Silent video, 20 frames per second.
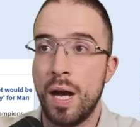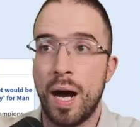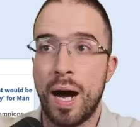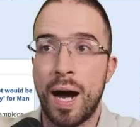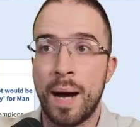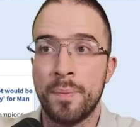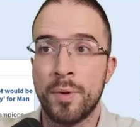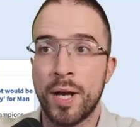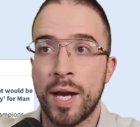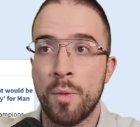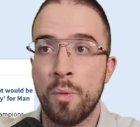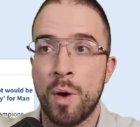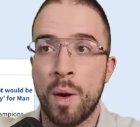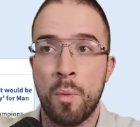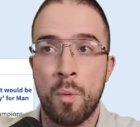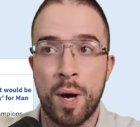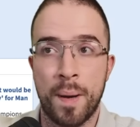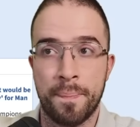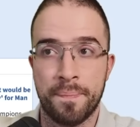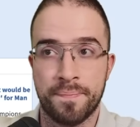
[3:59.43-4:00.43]
I'm going
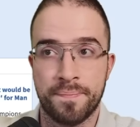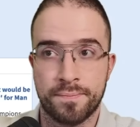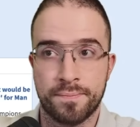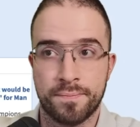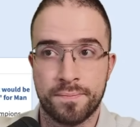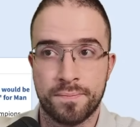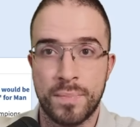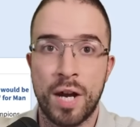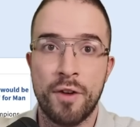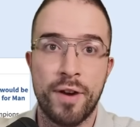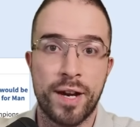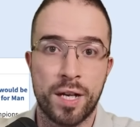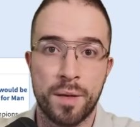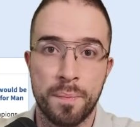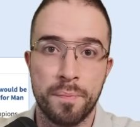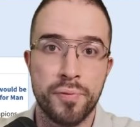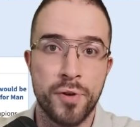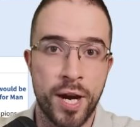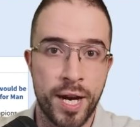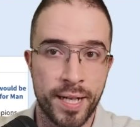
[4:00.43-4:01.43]
1-1. I
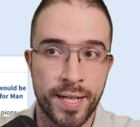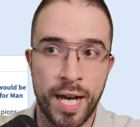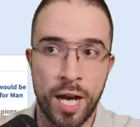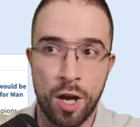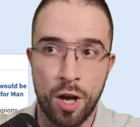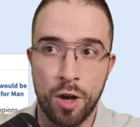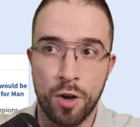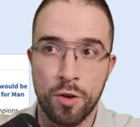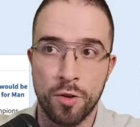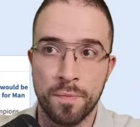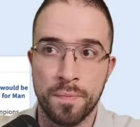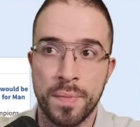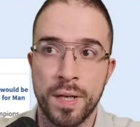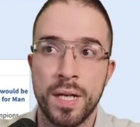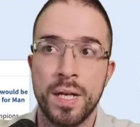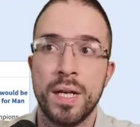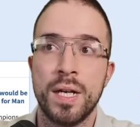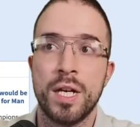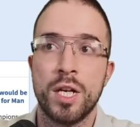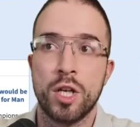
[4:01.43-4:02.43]
reckon Brighton at home
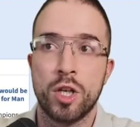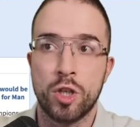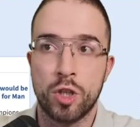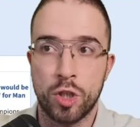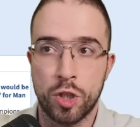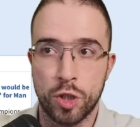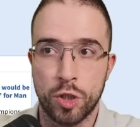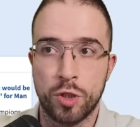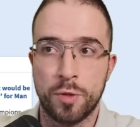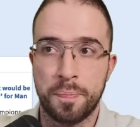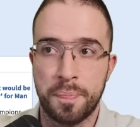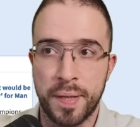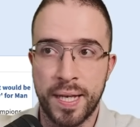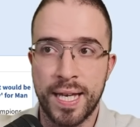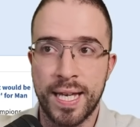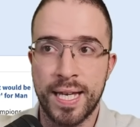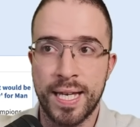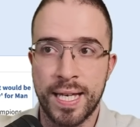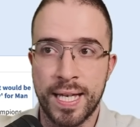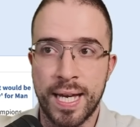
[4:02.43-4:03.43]
could
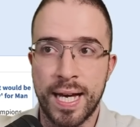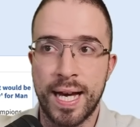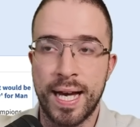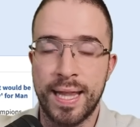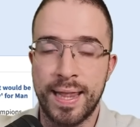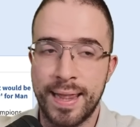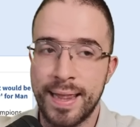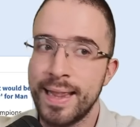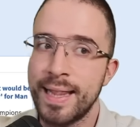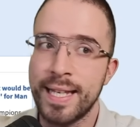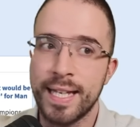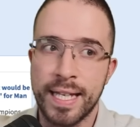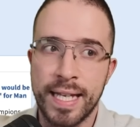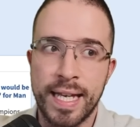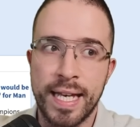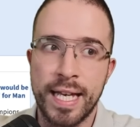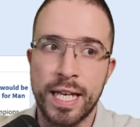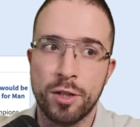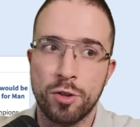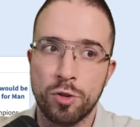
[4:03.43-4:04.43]
be a
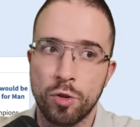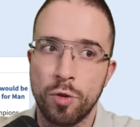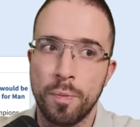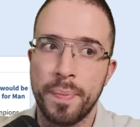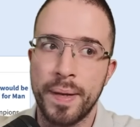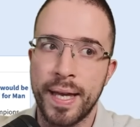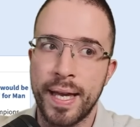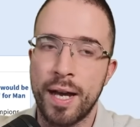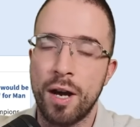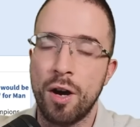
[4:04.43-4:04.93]
little bit